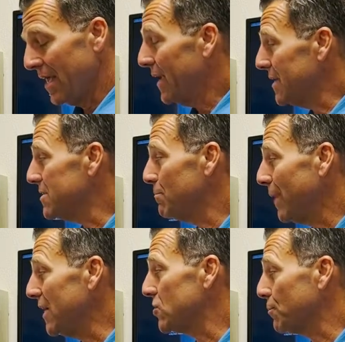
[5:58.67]
It's a
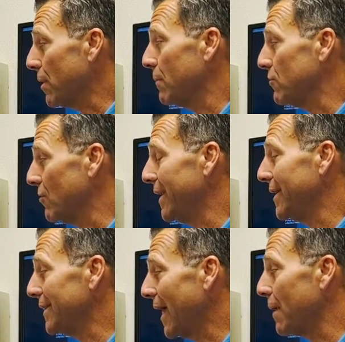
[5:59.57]
major problem, creating a
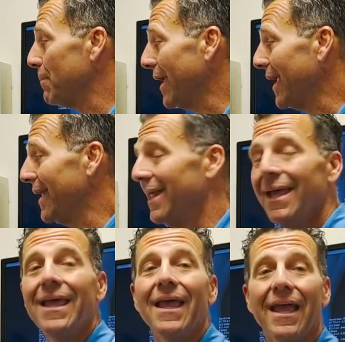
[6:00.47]
lot of pain,
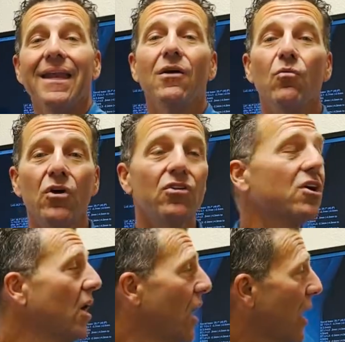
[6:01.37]
and it will
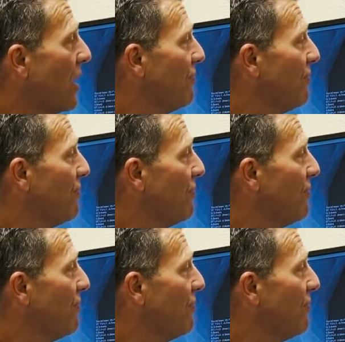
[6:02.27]
cut off